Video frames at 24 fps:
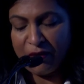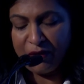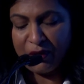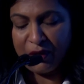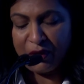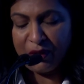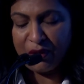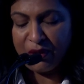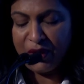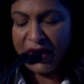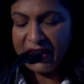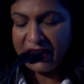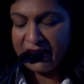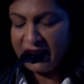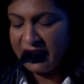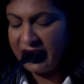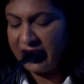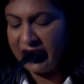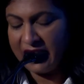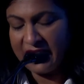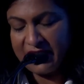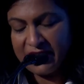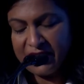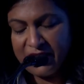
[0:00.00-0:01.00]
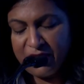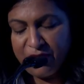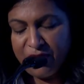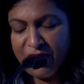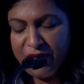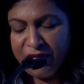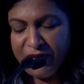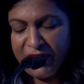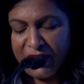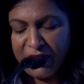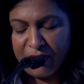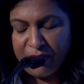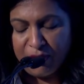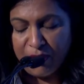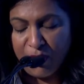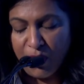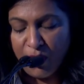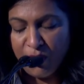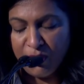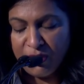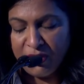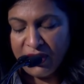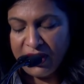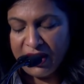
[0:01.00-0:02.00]
great, terrific
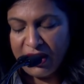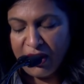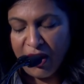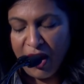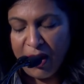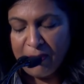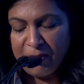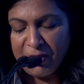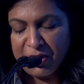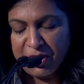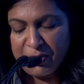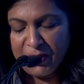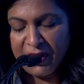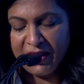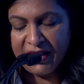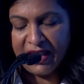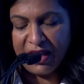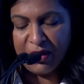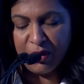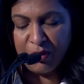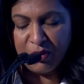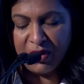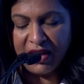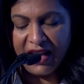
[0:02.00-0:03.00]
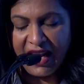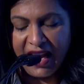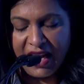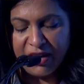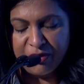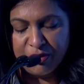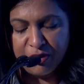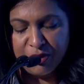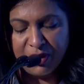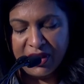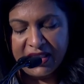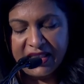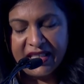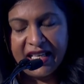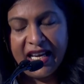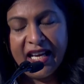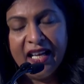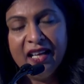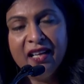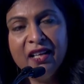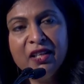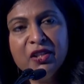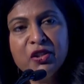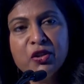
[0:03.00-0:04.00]
growth and accomplishment that only Andrew can
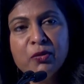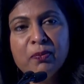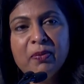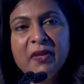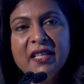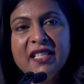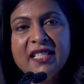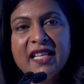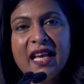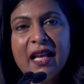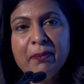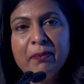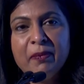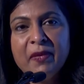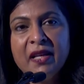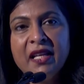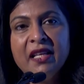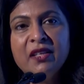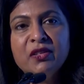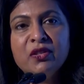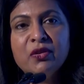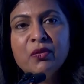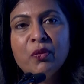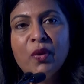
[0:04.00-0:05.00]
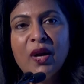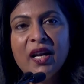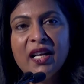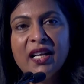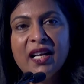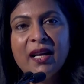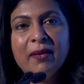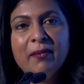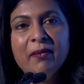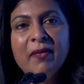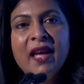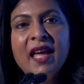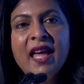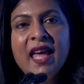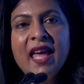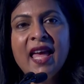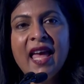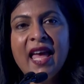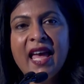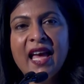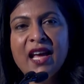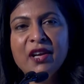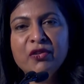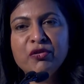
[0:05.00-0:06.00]
tell. So please help me to welcome
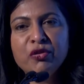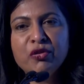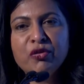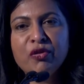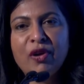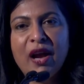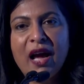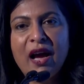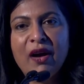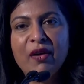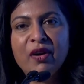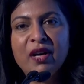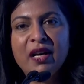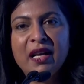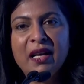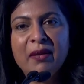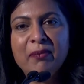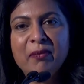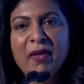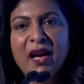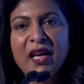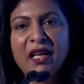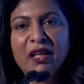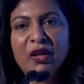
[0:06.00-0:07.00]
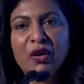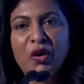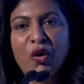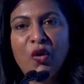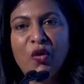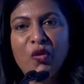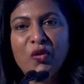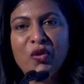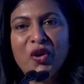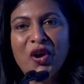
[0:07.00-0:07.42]
Andrew Grauer and Michael Cohn